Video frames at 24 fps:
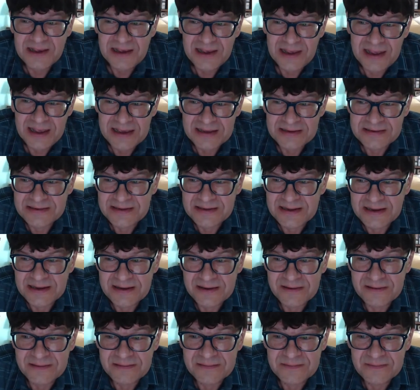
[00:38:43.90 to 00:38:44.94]
and
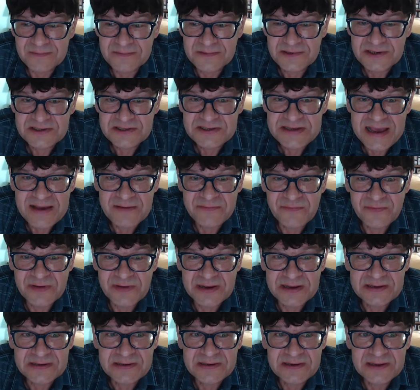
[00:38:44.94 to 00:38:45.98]
uh, just have
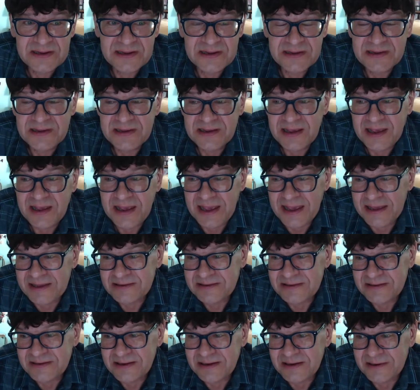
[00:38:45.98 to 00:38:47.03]
fun.
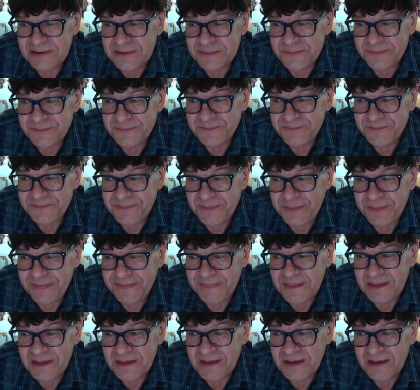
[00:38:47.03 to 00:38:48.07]
And um,
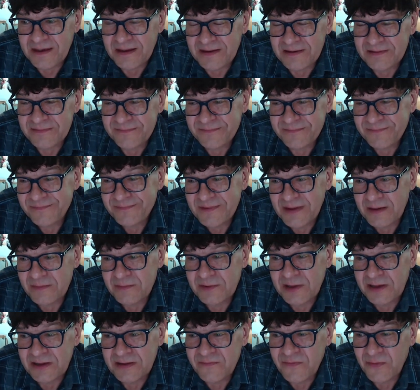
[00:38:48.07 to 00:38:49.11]
um, I'm
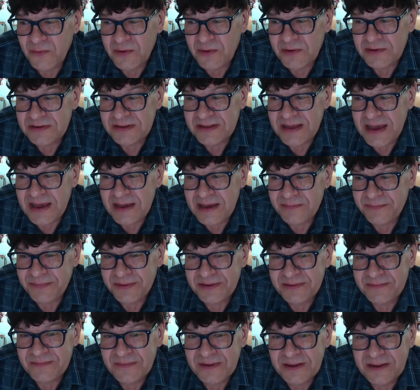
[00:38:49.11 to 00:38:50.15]
looking forward to that.
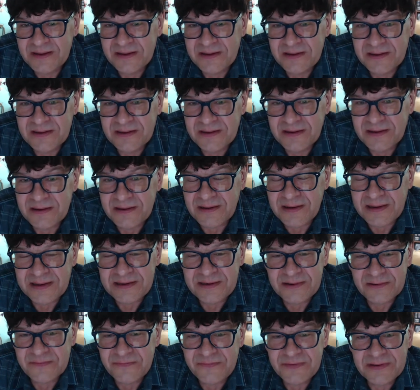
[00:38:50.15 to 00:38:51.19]
But I
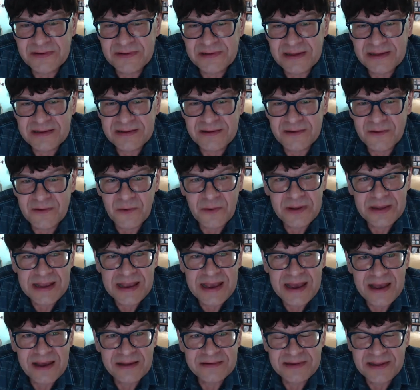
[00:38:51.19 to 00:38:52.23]
don't feel like going
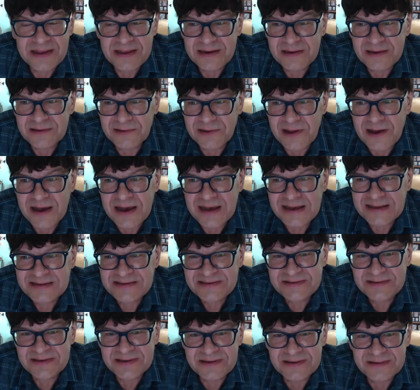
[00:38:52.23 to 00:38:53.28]
out and getting
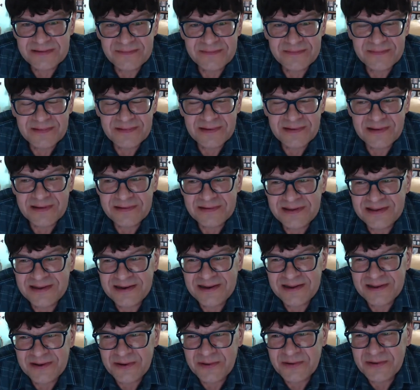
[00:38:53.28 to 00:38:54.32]
lost, and you
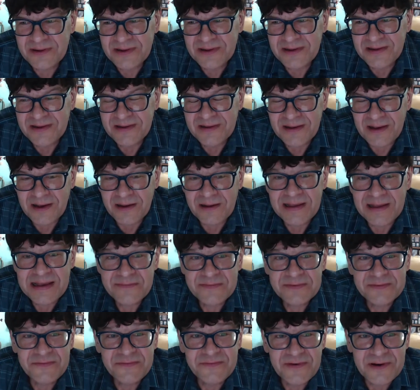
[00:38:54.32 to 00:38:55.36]
know. I'll
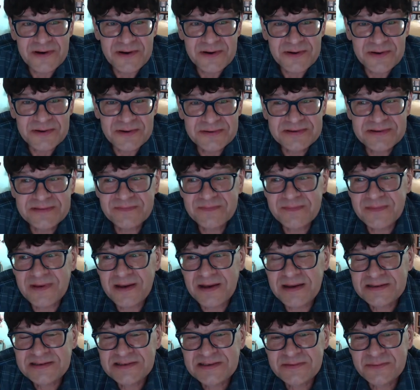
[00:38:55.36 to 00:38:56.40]
have a phone.
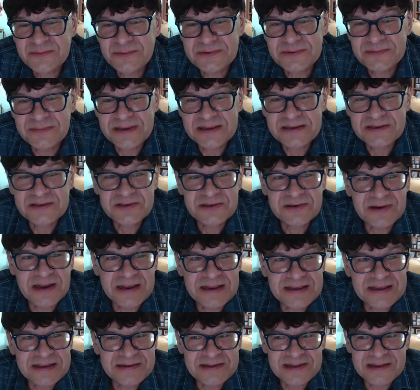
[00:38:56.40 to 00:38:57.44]
Isa will make sure
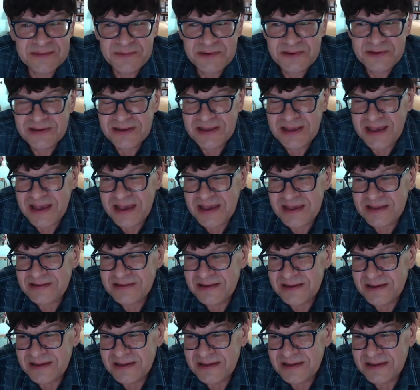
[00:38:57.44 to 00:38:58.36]
I can communicate,